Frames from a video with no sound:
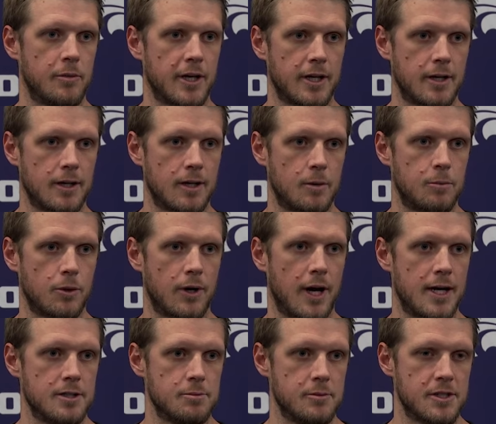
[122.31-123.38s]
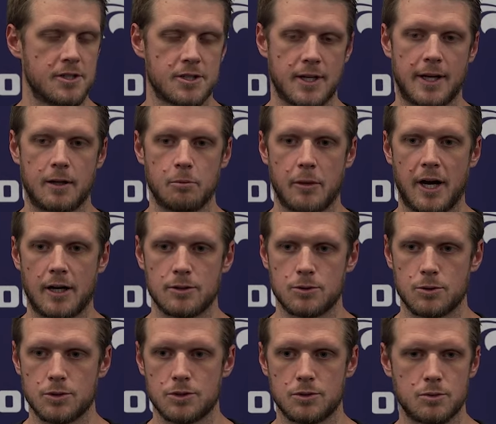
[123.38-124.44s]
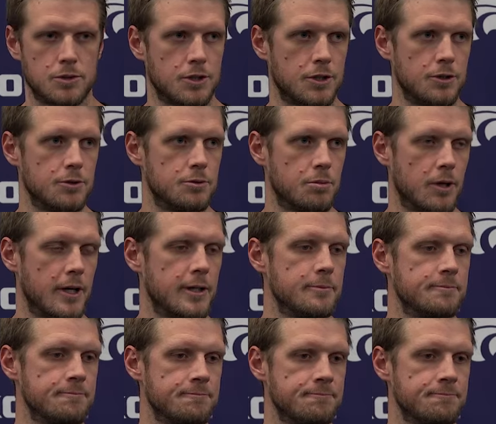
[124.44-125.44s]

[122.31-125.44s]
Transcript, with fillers: making a couple guys miss, stay in bounds was was a huge play.